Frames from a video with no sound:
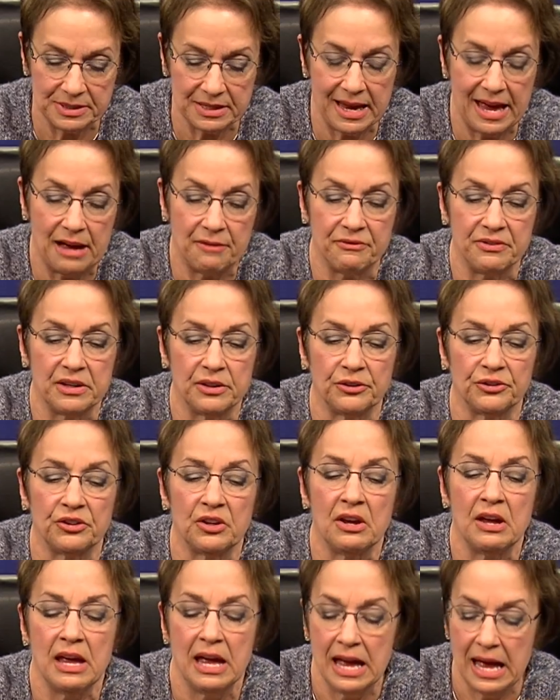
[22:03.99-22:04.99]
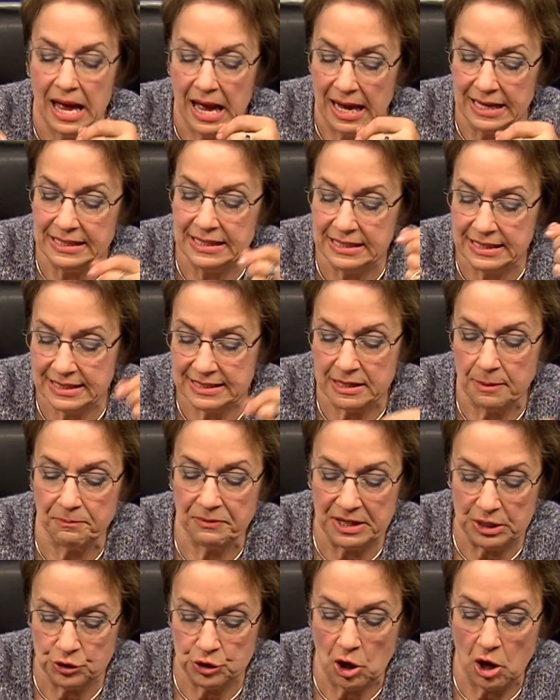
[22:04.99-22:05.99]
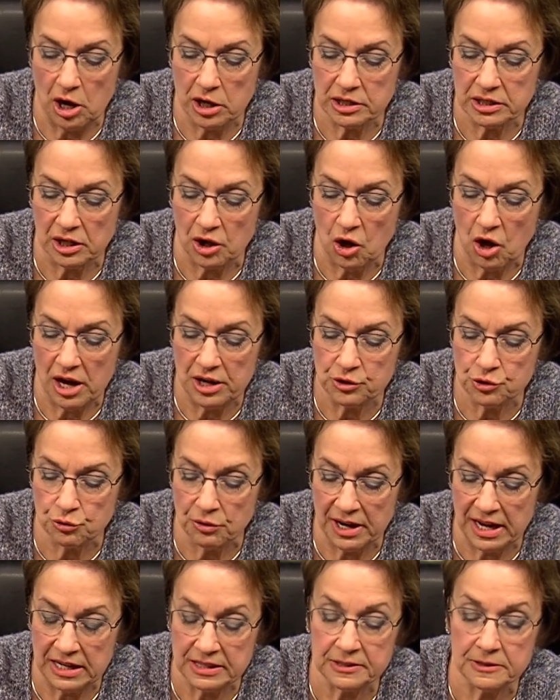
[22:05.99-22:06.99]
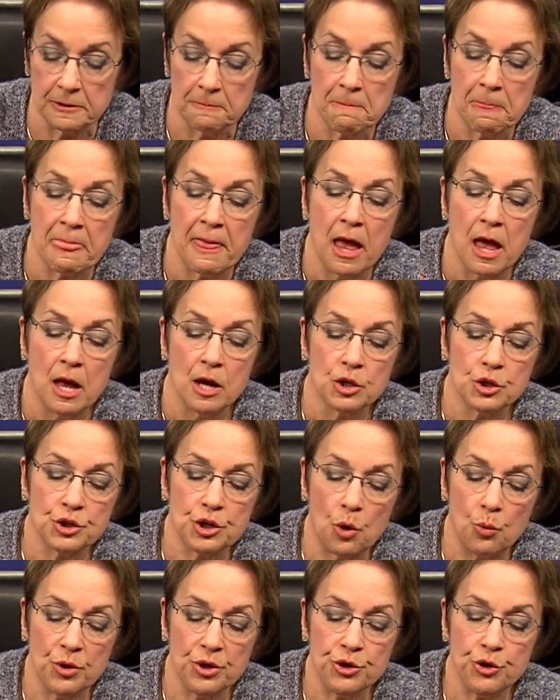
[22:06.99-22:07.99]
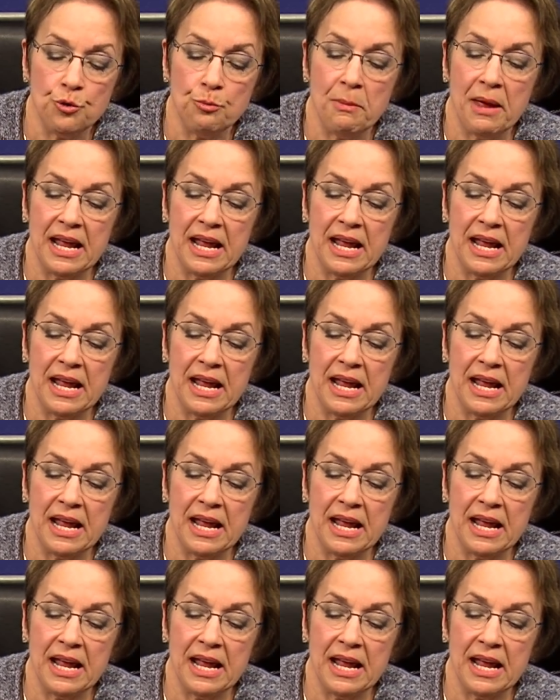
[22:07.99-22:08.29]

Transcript: have this. I needed something dark to contrast. So when you